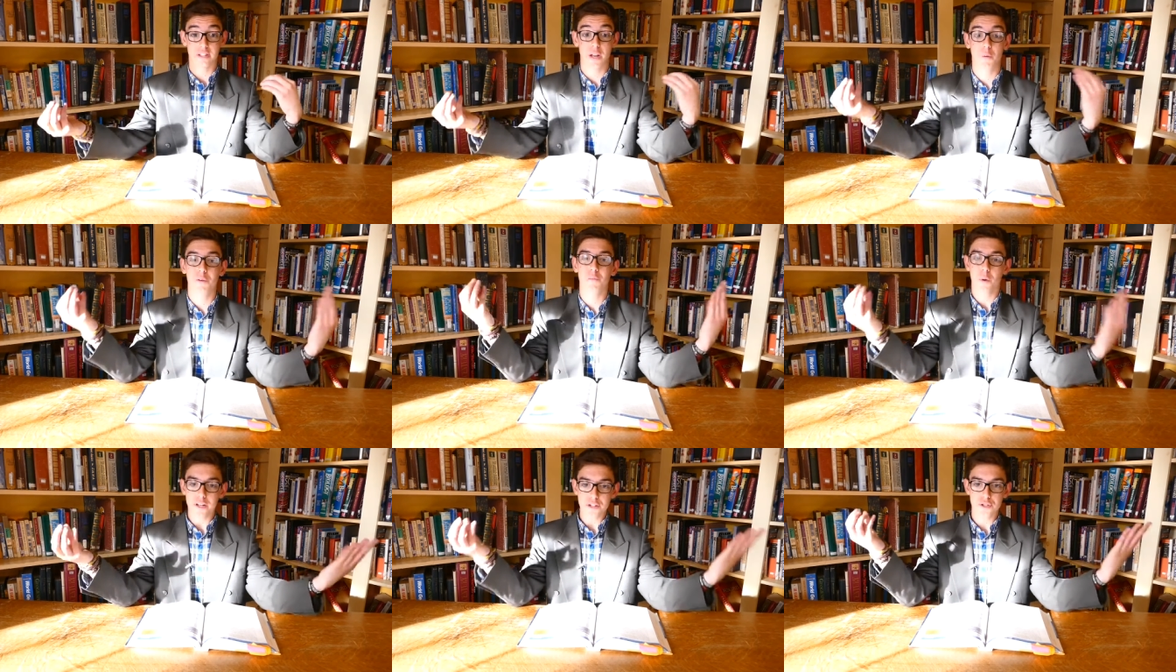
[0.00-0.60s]
and
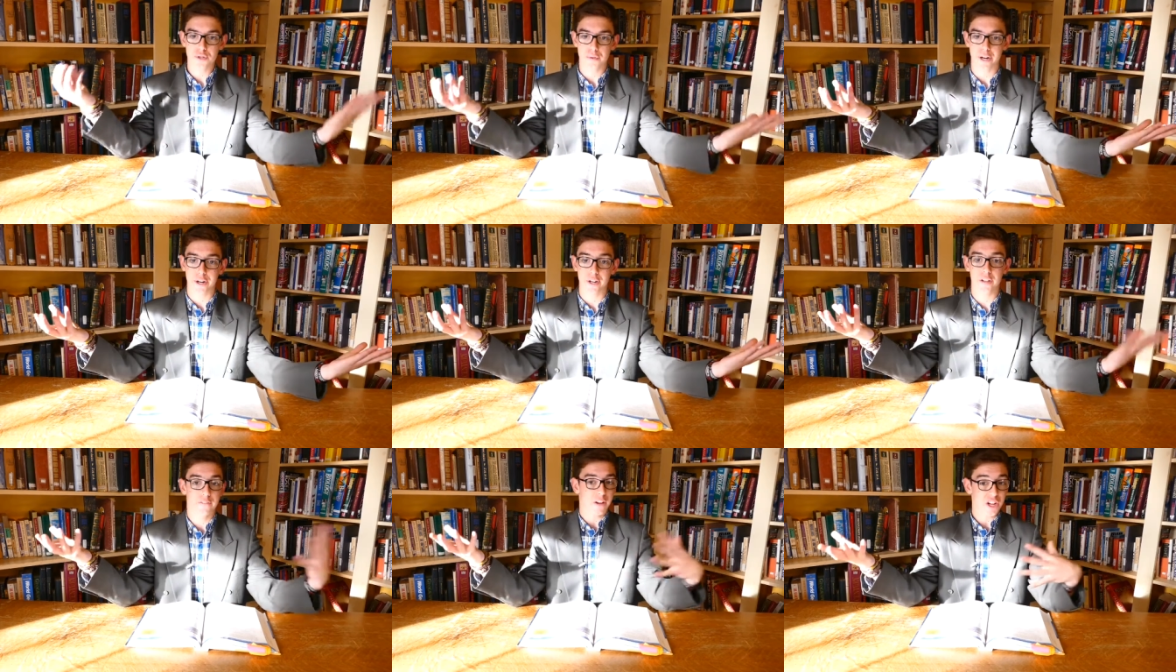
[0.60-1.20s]
when one is
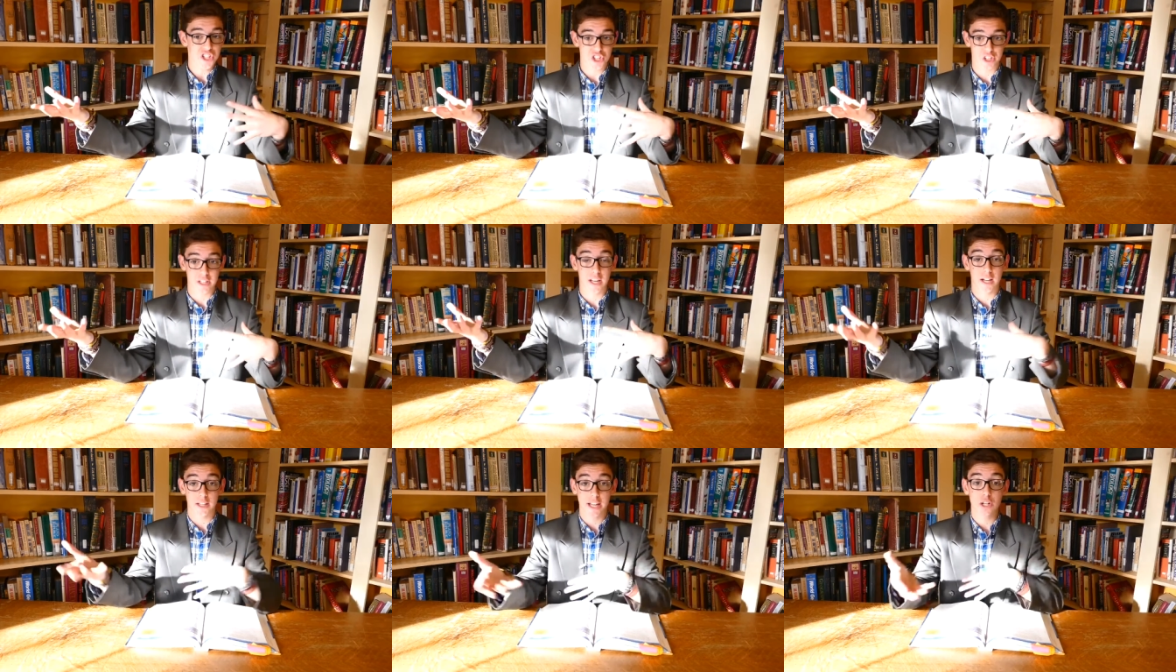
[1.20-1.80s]
triggered,
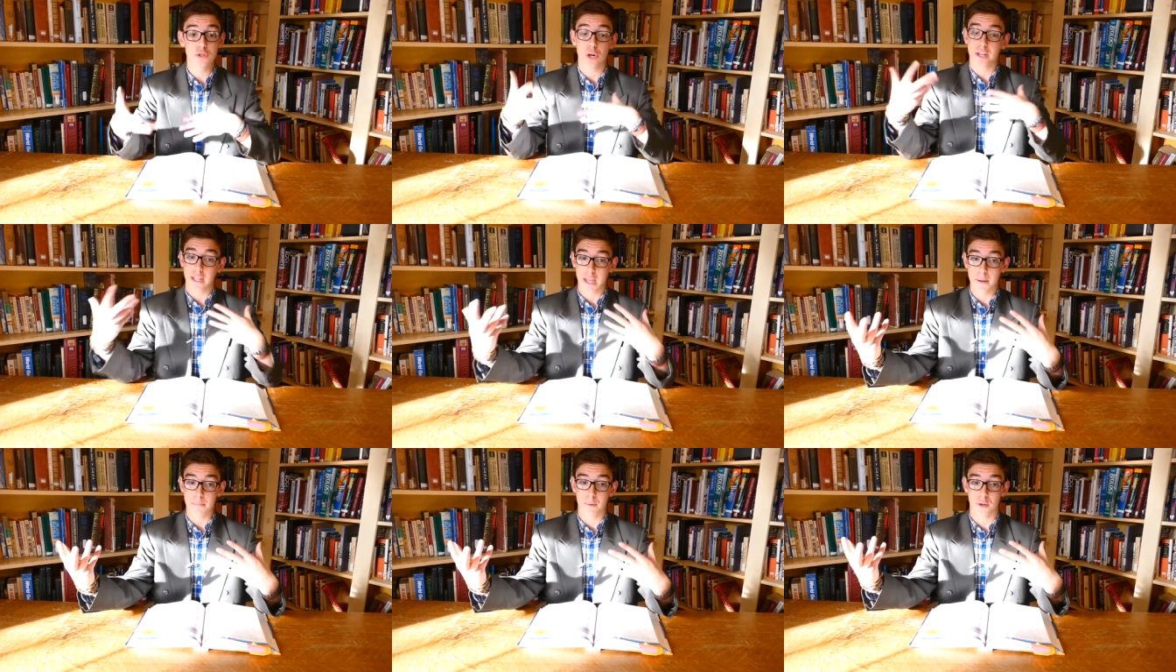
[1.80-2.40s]
eventually
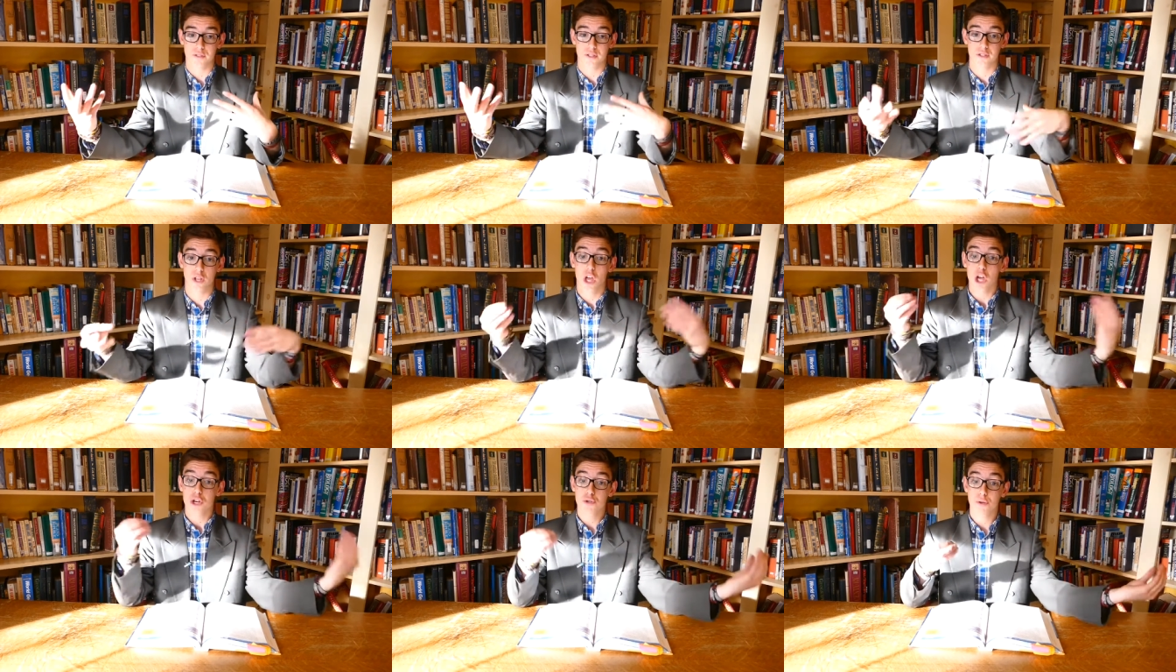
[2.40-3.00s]
electronic impulses
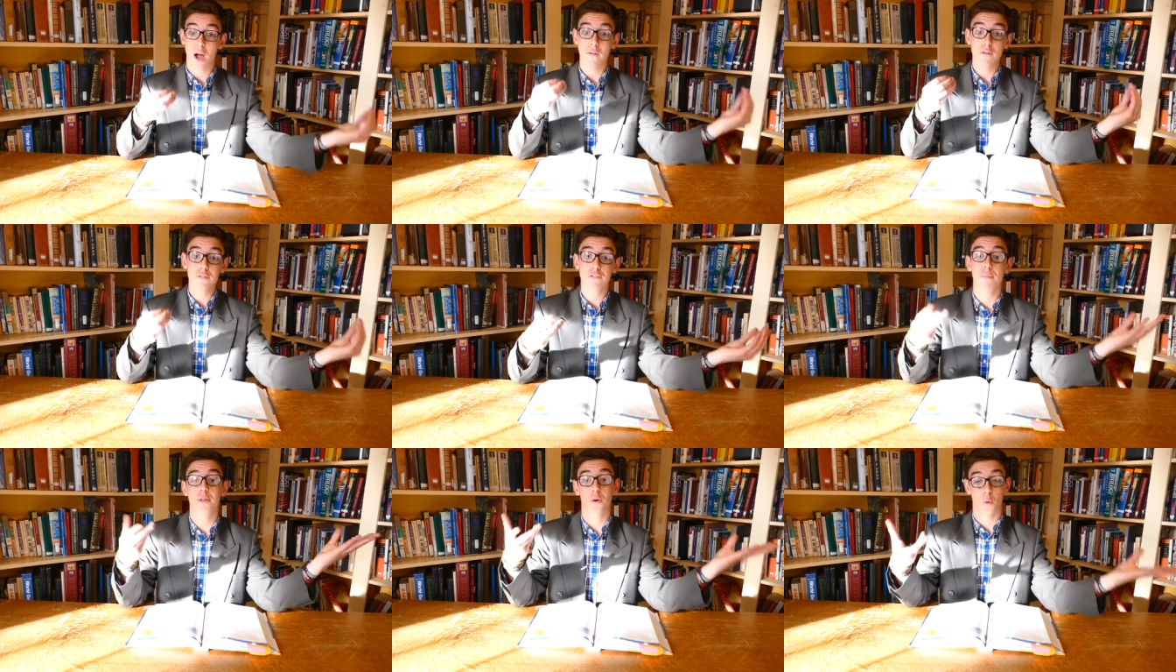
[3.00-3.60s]
travel
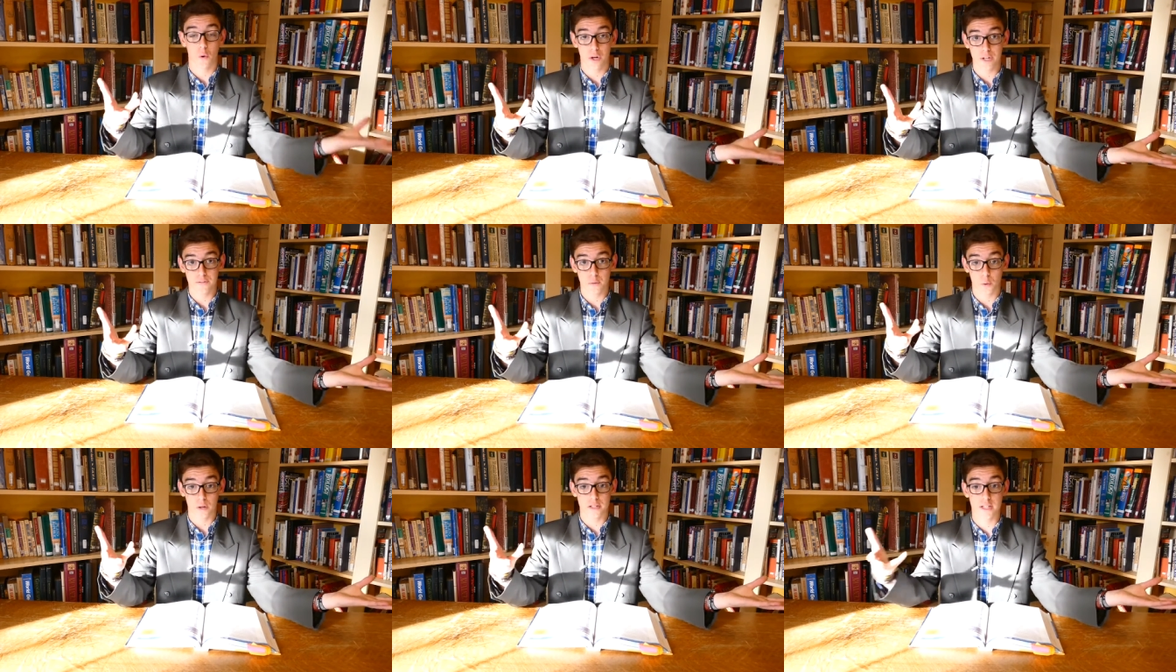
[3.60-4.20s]
from the organ of
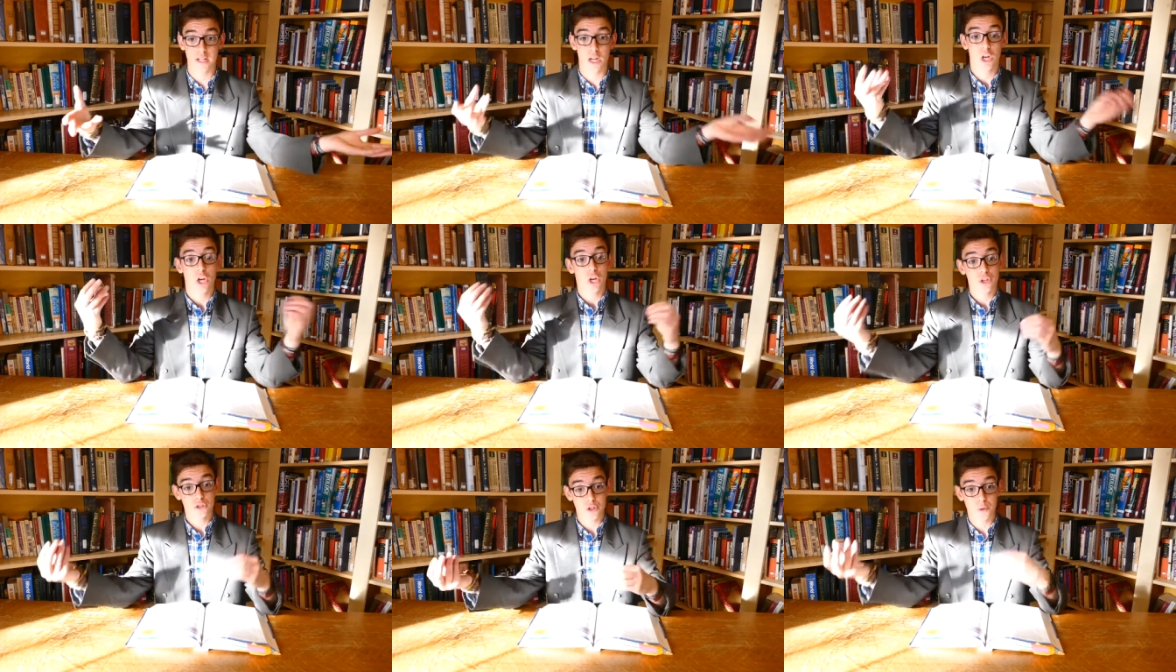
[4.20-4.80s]
Corti
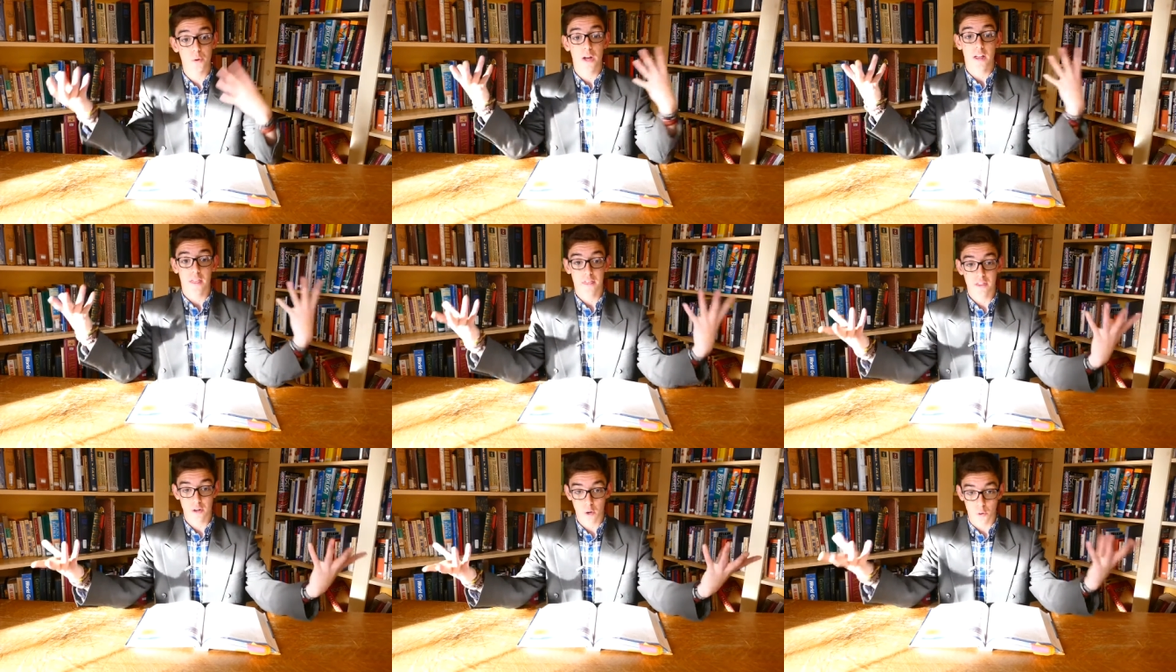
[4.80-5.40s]
to
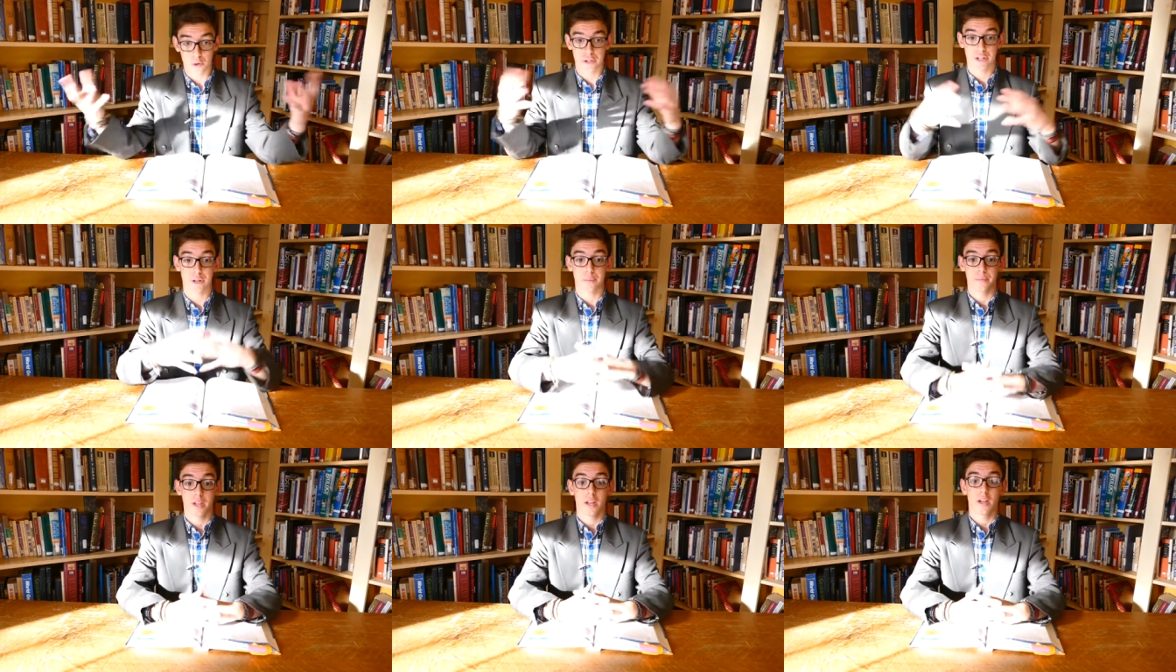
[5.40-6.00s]
the cochlear